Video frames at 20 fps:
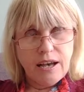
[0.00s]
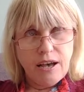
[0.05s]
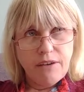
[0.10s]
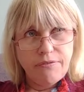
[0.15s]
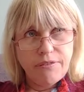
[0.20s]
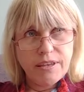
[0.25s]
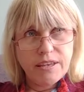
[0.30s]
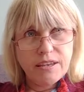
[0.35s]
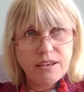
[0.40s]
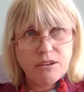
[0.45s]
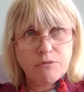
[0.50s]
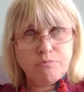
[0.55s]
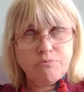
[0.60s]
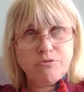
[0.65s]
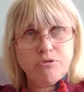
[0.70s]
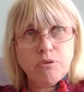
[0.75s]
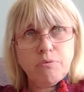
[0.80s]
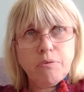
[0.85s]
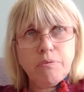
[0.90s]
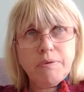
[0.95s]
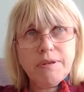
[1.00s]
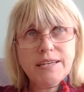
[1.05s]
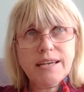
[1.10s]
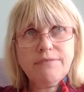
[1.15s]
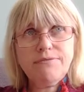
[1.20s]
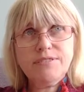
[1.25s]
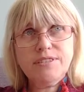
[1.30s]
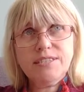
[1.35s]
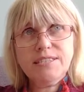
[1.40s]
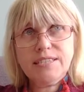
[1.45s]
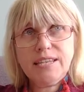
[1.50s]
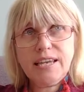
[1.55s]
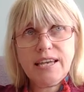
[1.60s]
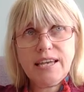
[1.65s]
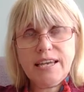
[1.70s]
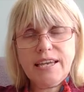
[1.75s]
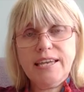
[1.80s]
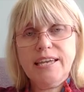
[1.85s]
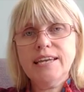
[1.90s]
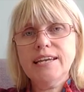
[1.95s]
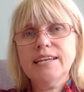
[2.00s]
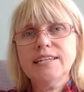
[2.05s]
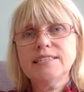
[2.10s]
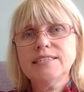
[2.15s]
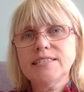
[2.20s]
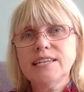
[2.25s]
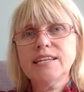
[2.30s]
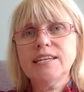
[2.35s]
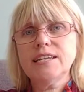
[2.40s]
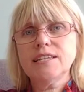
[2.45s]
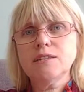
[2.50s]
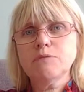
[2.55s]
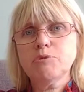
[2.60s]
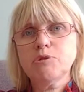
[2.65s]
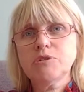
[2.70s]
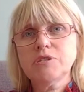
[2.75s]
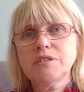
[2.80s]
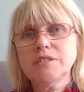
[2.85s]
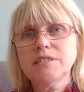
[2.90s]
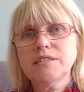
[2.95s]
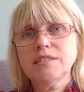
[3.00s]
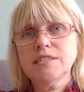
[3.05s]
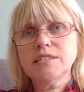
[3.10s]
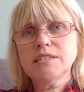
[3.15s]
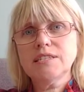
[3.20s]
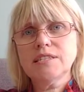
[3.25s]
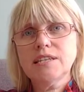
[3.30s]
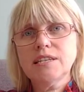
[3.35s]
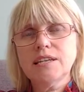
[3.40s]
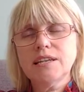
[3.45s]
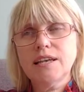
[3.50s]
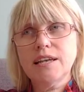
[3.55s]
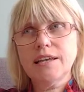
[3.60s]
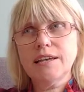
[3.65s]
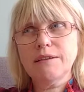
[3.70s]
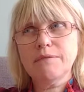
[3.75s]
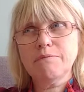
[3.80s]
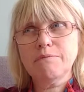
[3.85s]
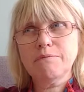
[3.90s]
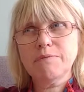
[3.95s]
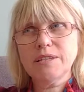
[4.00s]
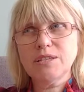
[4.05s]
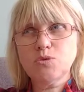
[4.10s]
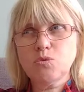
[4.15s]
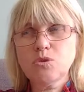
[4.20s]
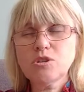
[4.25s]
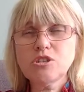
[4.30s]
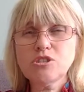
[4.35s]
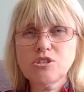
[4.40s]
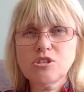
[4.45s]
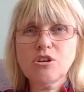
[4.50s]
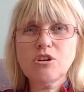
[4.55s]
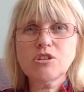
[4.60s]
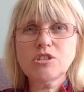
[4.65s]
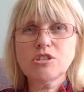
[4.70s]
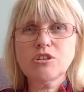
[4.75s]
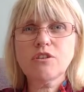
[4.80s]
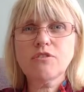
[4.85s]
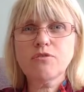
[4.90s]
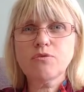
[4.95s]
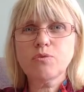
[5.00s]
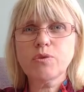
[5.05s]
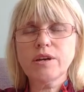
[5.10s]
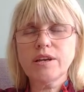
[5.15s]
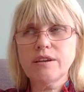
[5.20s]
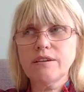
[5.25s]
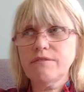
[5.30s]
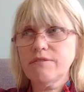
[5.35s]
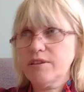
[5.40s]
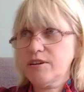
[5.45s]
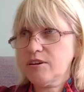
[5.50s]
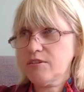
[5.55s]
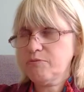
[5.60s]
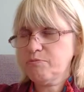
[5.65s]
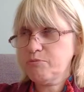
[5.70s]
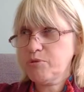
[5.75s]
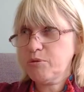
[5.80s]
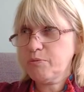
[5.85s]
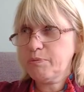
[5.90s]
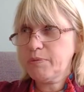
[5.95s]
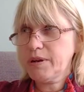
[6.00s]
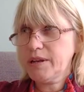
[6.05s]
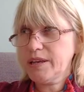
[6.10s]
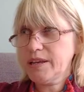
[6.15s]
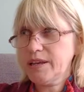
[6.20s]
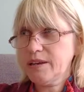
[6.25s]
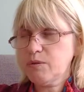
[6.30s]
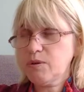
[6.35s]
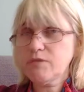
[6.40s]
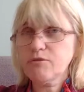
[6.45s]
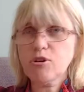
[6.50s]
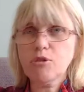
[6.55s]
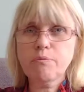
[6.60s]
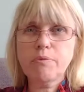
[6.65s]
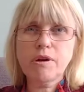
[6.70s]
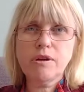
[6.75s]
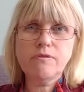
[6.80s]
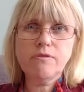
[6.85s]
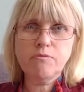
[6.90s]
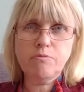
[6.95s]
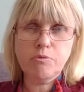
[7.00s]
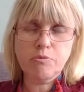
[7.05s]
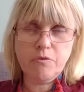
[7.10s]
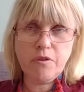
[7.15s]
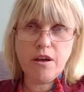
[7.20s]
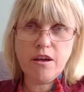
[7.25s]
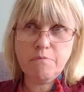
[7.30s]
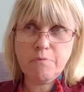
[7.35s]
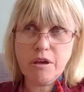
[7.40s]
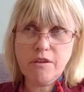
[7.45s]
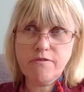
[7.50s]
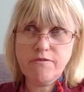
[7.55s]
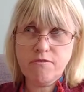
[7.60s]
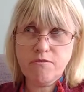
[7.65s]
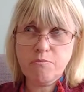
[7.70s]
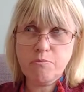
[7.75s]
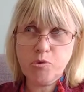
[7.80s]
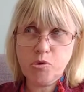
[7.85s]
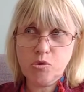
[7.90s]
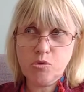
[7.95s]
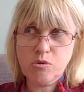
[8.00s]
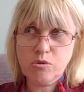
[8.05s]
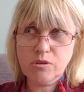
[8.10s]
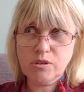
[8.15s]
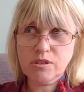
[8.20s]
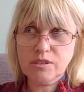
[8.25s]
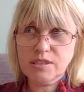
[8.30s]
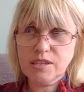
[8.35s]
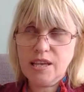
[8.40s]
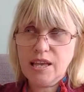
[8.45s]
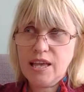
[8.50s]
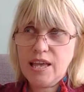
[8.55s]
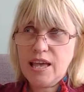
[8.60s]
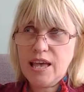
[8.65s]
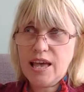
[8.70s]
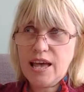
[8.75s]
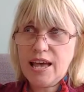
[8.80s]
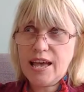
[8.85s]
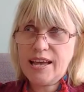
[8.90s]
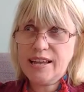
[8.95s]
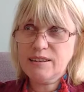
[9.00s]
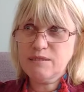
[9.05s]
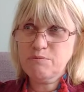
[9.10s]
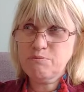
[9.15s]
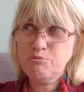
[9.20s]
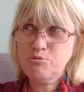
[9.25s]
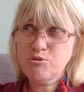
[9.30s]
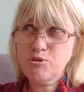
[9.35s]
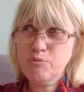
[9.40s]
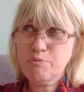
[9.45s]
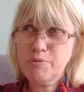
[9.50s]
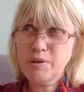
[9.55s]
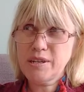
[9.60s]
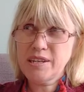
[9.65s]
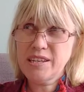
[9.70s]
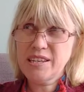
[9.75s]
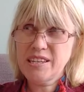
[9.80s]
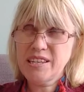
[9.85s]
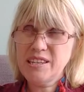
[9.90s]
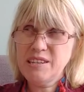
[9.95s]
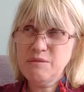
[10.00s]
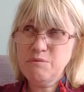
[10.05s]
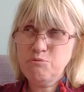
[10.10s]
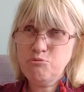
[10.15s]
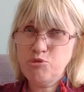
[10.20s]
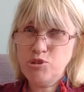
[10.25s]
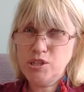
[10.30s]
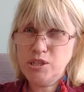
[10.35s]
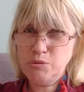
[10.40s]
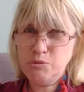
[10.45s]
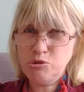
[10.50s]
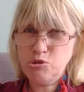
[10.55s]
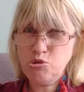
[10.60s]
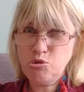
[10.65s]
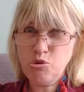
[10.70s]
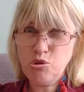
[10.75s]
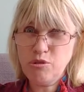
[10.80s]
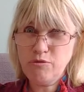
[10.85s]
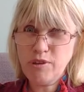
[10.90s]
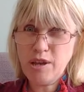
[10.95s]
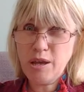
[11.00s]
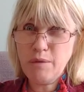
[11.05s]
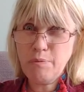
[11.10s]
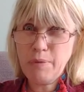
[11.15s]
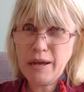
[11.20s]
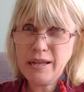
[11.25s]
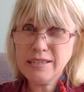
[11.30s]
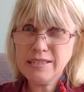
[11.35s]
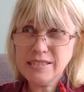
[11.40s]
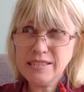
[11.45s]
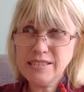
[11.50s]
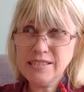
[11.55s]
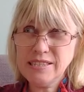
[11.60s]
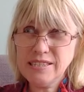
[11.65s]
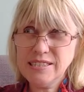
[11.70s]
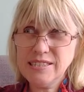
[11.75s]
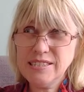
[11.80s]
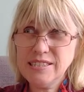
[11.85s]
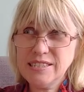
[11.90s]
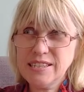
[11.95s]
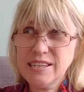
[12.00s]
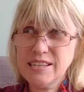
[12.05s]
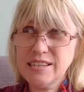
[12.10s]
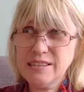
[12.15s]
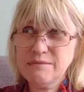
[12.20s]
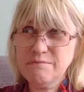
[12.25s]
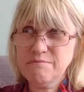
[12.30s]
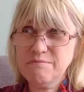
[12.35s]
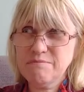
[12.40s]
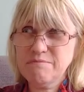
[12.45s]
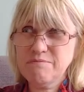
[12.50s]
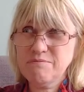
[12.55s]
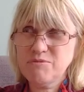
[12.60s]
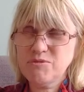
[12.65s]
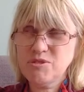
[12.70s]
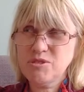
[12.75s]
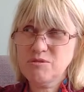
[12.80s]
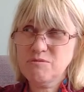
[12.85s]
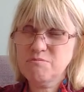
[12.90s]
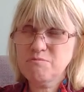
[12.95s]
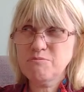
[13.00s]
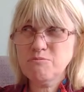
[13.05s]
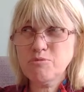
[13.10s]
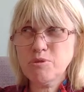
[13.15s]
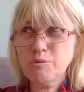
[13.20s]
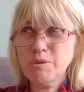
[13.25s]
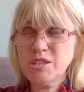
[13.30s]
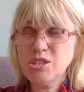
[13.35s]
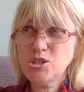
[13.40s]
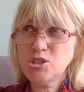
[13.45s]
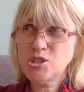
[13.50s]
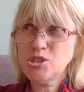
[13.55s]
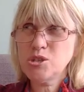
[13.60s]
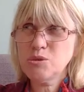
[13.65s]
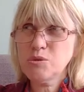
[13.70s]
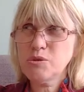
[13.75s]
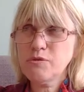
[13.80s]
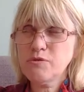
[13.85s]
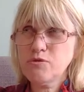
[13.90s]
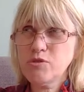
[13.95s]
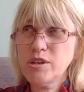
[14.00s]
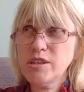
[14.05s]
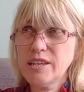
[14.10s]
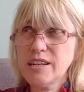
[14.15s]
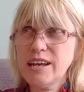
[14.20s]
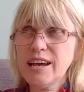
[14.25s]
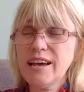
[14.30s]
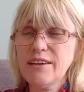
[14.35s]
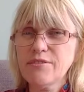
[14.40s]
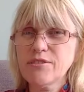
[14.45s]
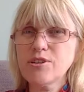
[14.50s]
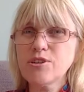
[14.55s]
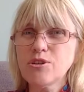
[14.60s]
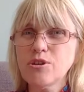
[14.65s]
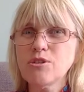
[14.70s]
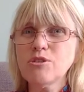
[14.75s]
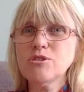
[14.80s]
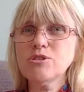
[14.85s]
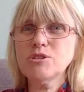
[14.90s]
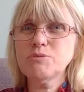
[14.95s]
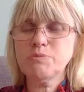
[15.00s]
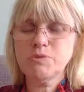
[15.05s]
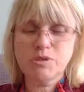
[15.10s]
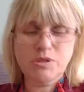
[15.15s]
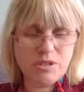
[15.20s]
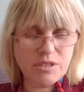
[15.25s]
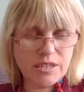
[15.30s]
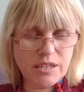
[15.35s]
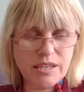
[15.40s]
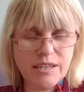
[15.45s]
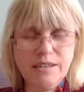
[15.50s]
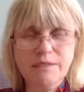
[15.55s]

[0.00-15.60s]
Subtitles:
think I probably have to say Tilly and the Buttons. It's what I started off with, and I've got both of the books and probably pretty much all of their patterns. Probably two or three that I haven't got, but